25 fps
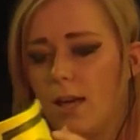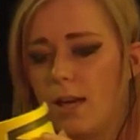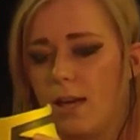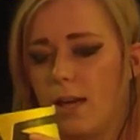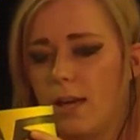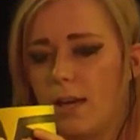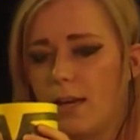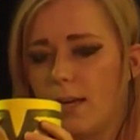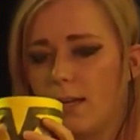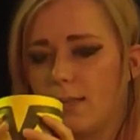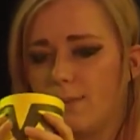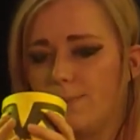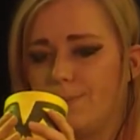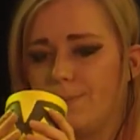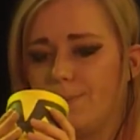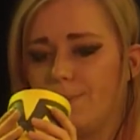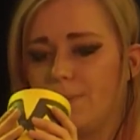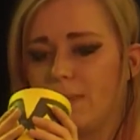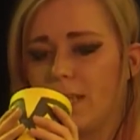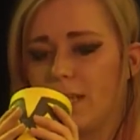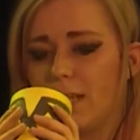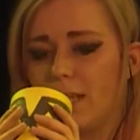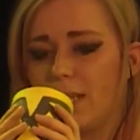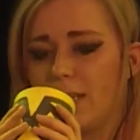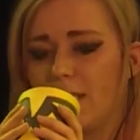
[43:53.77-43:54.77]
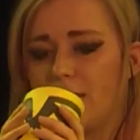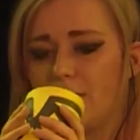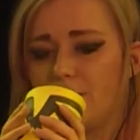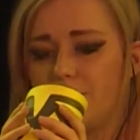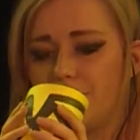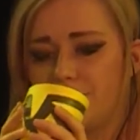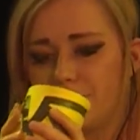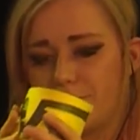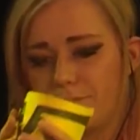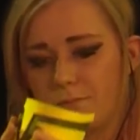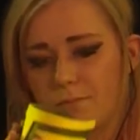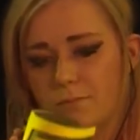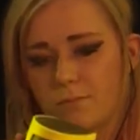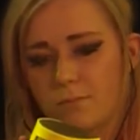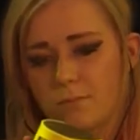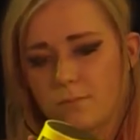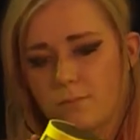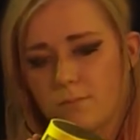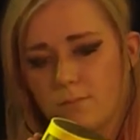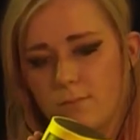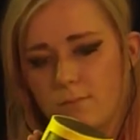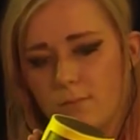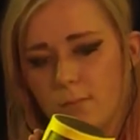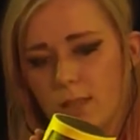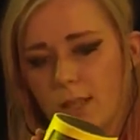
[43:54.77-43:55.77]
And
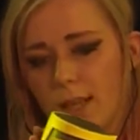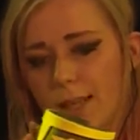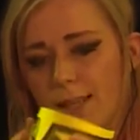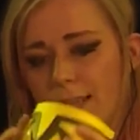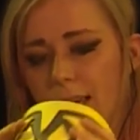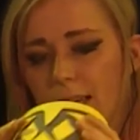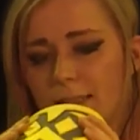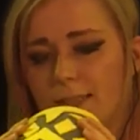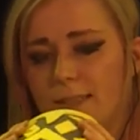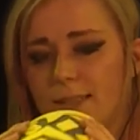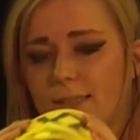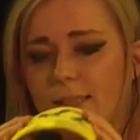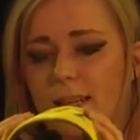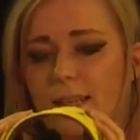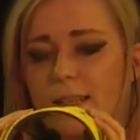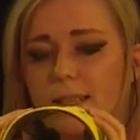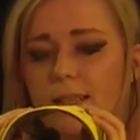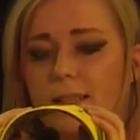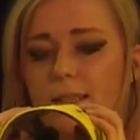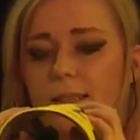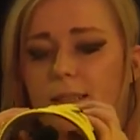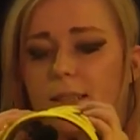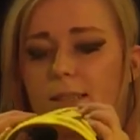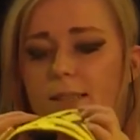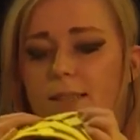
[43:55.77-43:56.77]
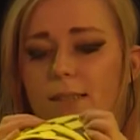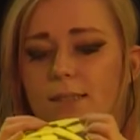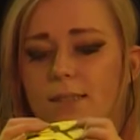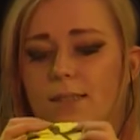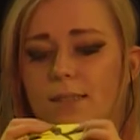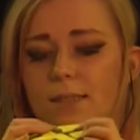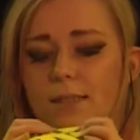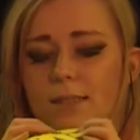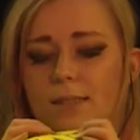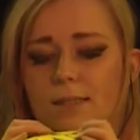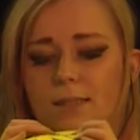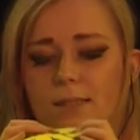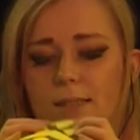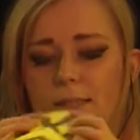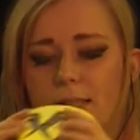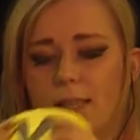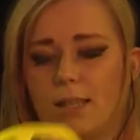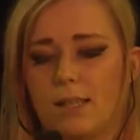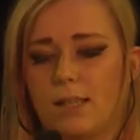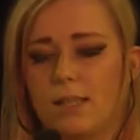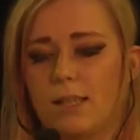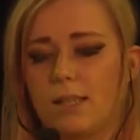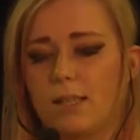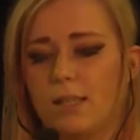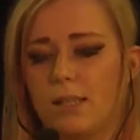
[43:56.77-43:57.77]
yes, and this is
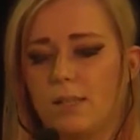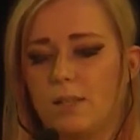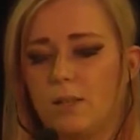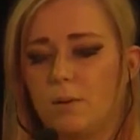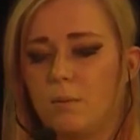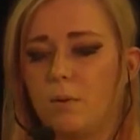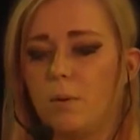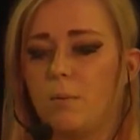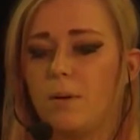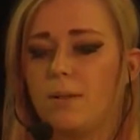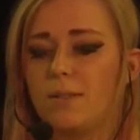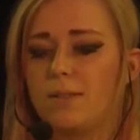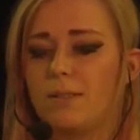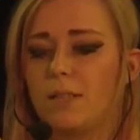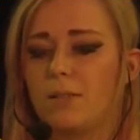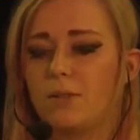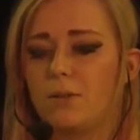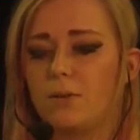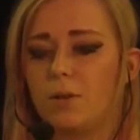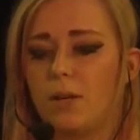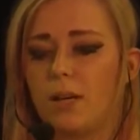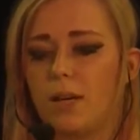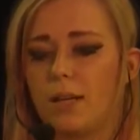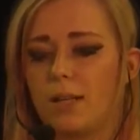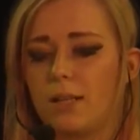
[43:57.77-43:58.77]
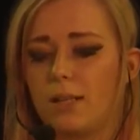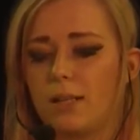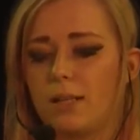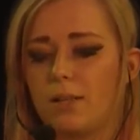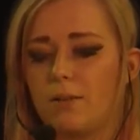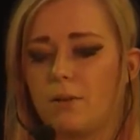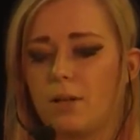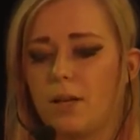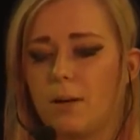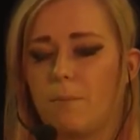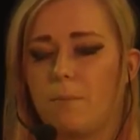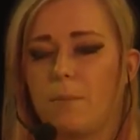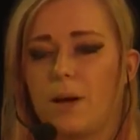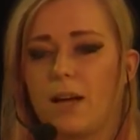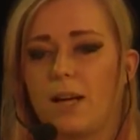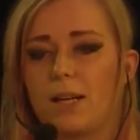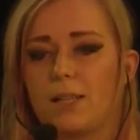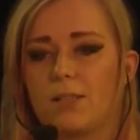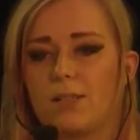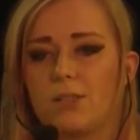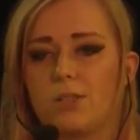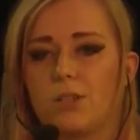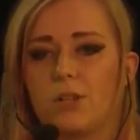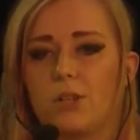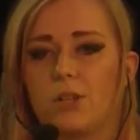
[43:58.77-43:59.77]
the moment that you can
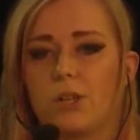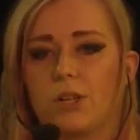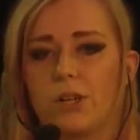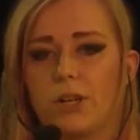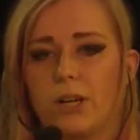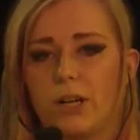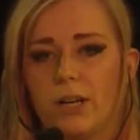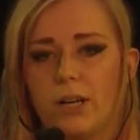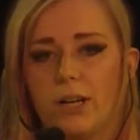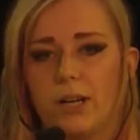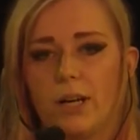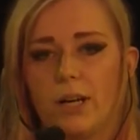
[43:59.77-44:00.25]
paint your